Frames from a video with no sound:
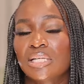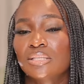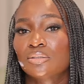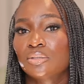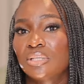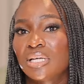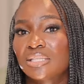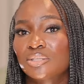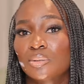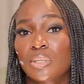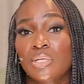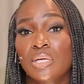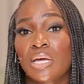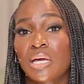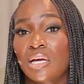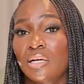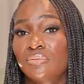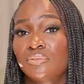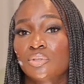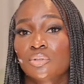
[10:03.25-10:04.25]
And so that's why you
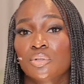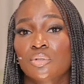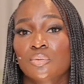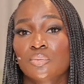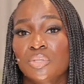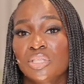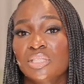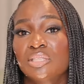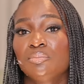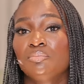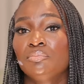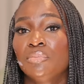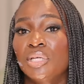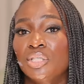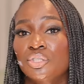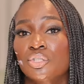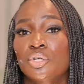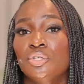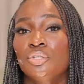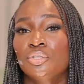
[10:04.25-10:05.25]
have to always make
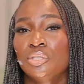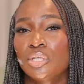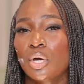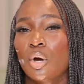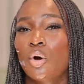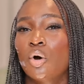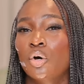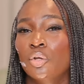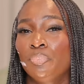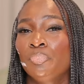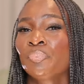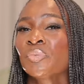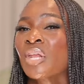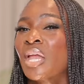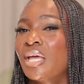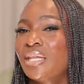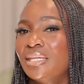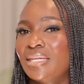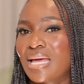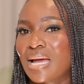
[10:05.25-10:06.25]
sure you use it on
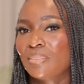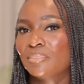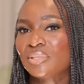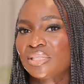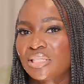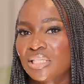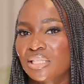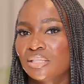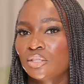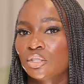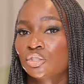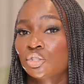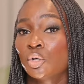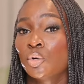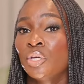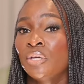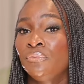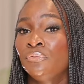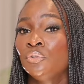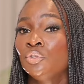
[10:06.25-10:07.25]
damp skin.
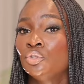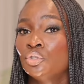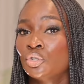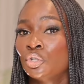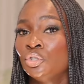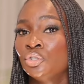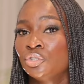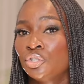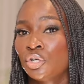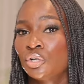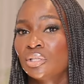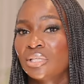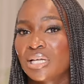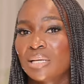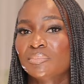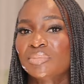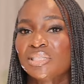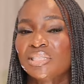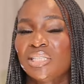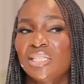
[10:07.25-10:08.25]
So if you do not use it on
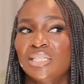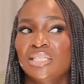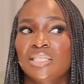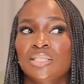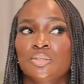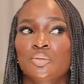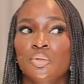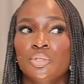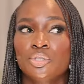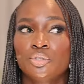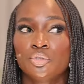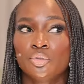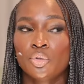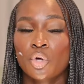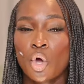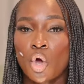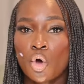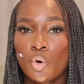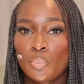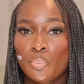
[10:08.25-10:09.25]
damp skin, it's going
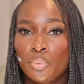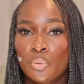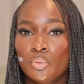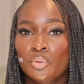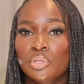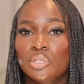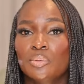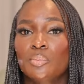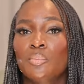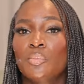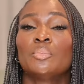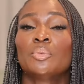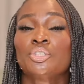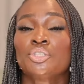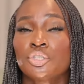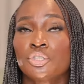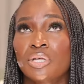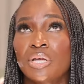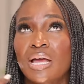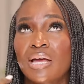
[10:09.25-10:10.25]
to pull the
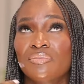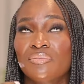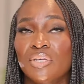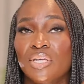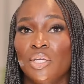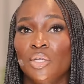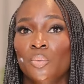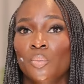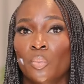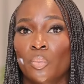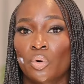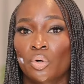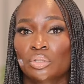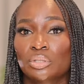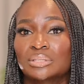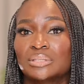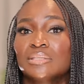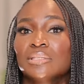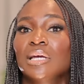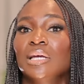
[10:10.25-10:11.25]
moisture you have
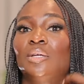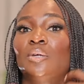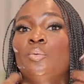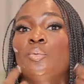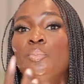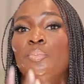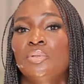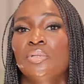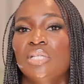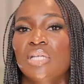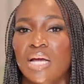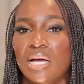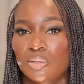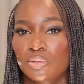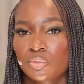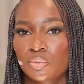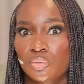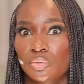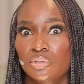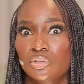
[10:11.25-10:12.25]
inwards and pull it
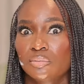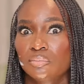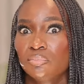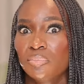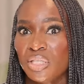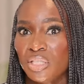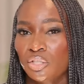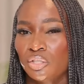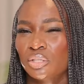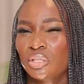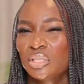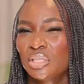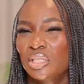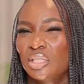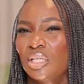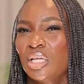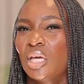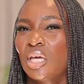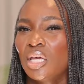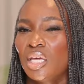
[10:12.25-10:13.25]
outwards, making your
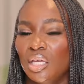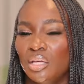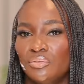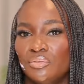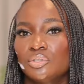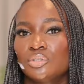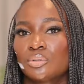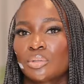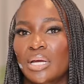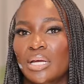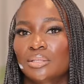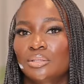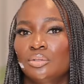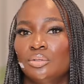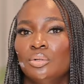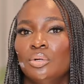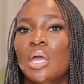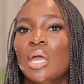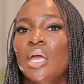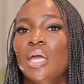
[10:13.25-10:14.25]
skin even drier.
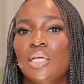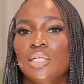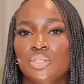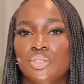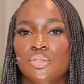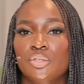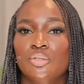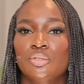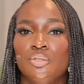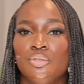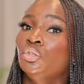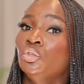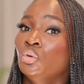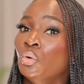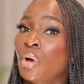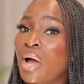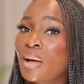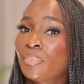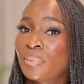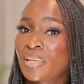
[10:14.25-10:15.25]
So ensure
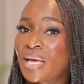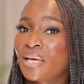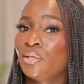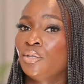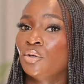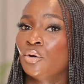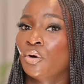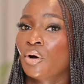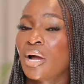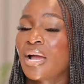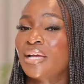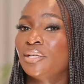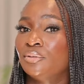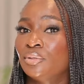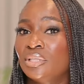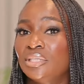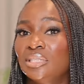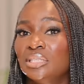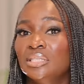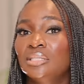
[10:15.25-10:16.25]
you apply your
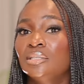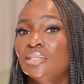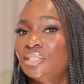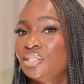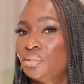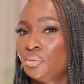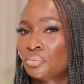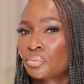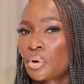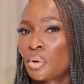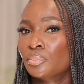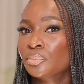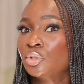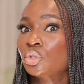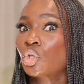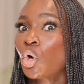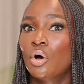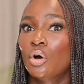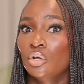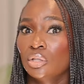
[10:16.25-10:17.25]
hydrating
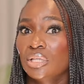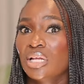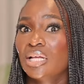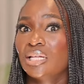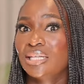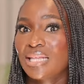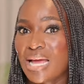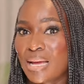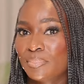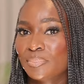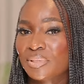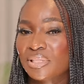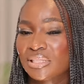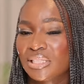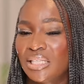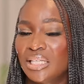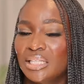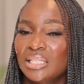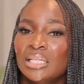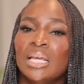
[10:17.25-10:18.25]
serums on damp
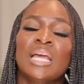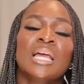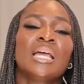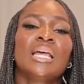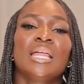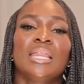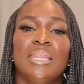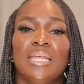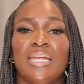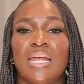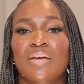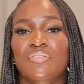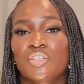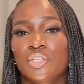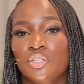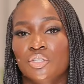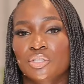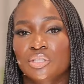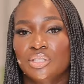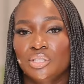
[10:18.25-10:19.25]
skin. Then after
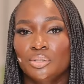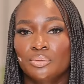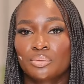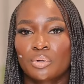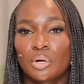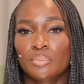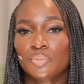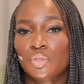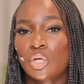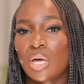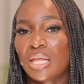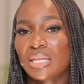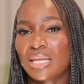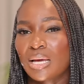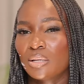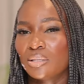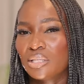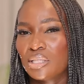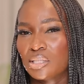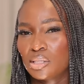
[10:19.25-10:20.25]
your serums, you
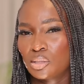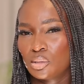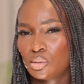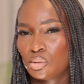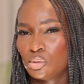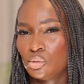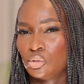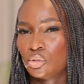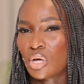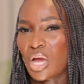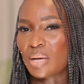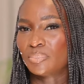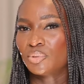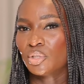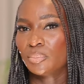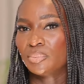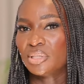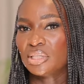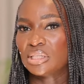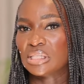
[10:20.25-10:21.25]
allow this to, you know,
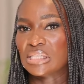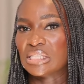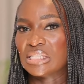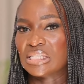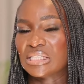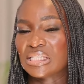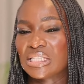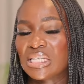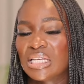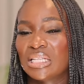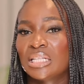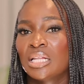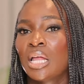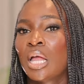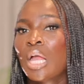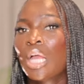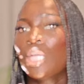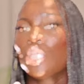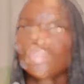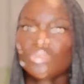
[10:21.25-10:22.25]
absorb into the skin.
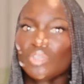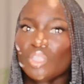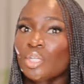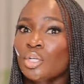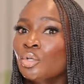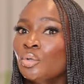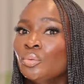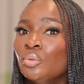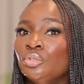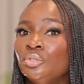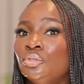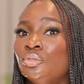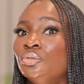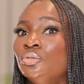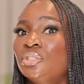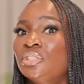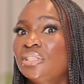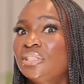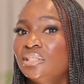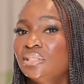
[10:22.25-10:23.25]
You want
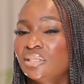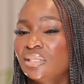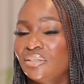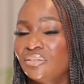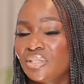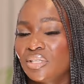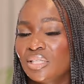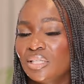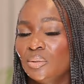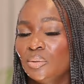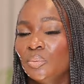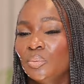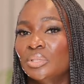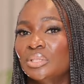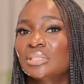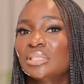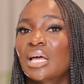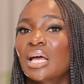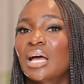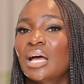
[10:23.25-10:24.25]
to seal everything
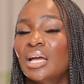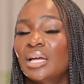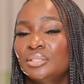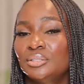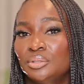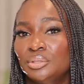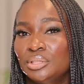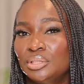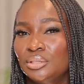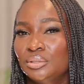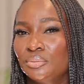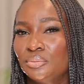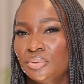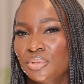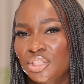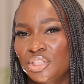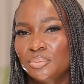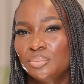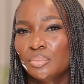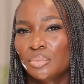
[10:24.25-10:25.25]
with hydrating
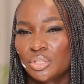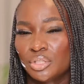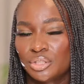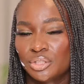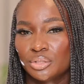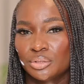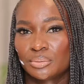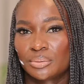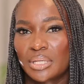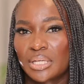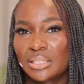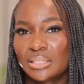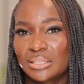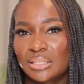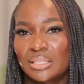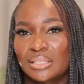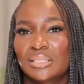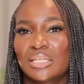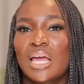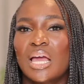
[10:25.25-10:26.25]
rich
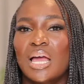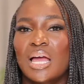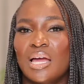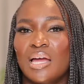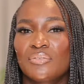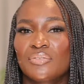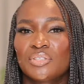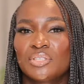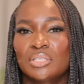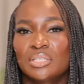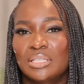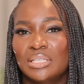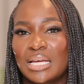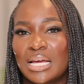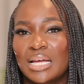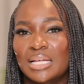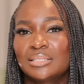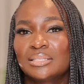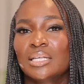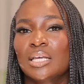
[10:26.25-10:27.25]
moisturizers. After
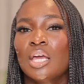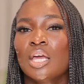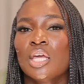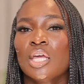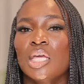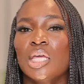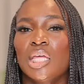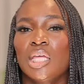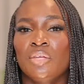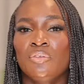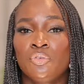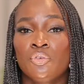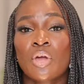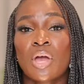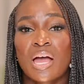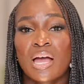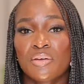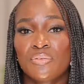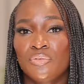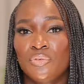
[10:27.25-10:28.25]
that, if you
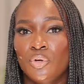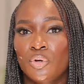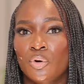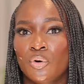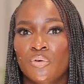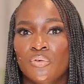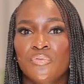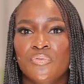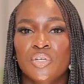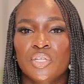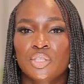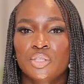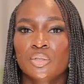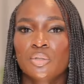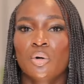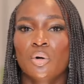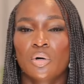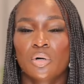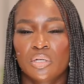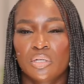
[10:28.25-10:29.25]
have your
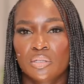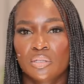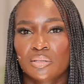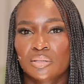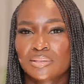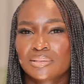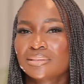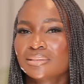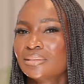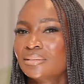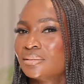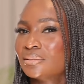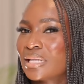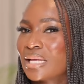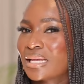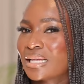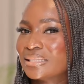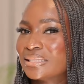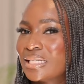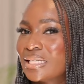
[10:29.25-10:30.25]
facial oils,
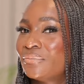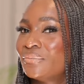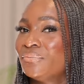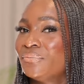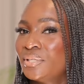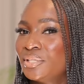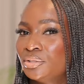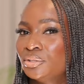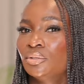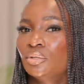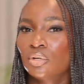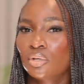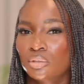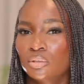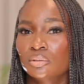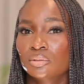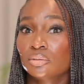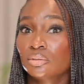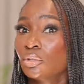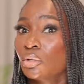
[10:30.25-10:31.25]
like I said, facial
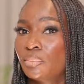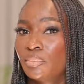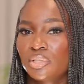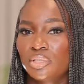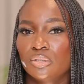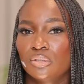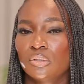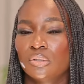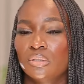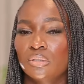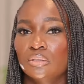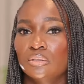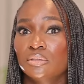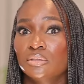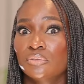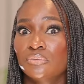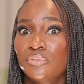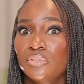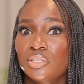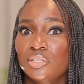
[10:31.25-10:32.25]
oils, not body oils,
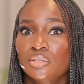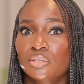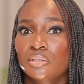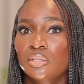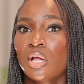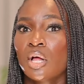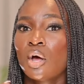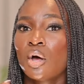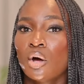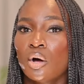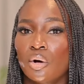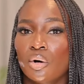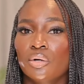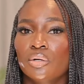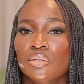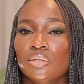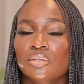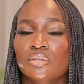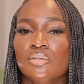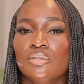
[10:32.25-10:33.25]
your facial
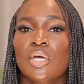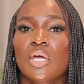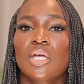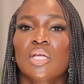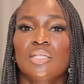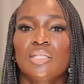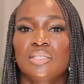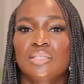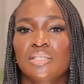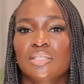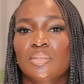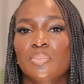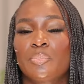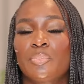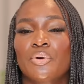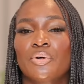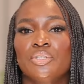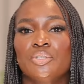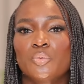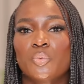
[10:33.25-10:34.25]
oils, this is the
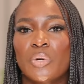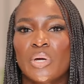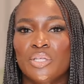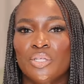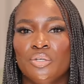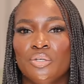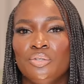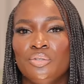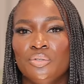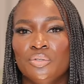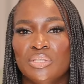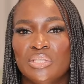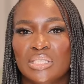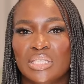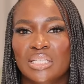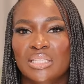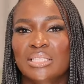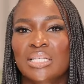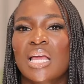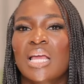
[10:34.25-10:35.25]
point where you use
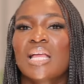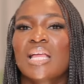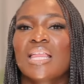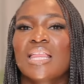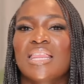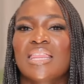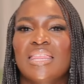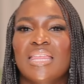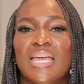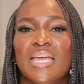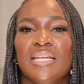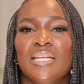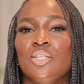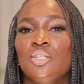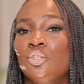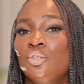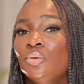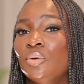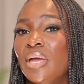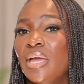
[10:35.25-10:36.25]
it. Then
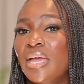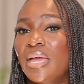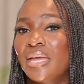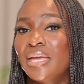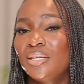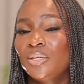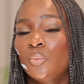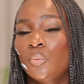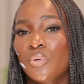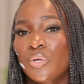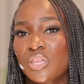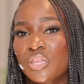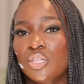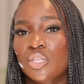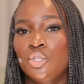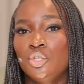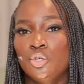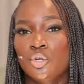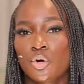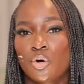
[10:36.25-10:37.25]
you end with
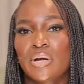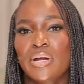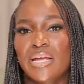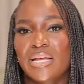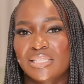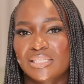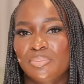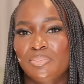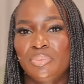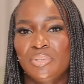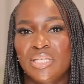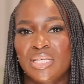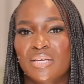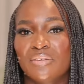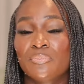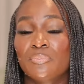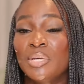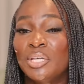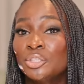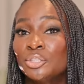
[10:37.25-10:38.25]
your
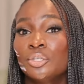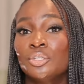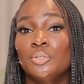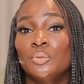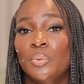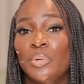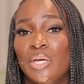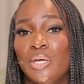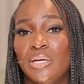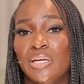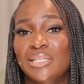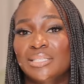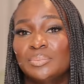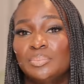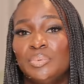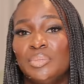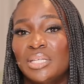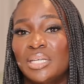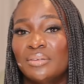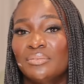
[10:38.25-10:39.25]
SPF. Make sure you wear your
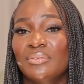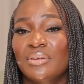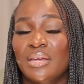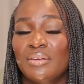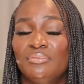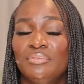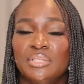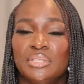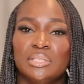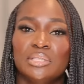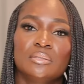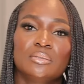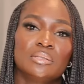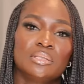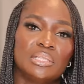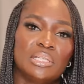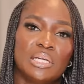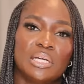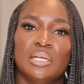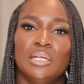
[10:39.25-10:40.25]
SPF every single
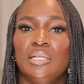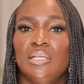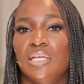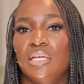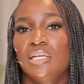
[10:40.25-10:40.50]
day.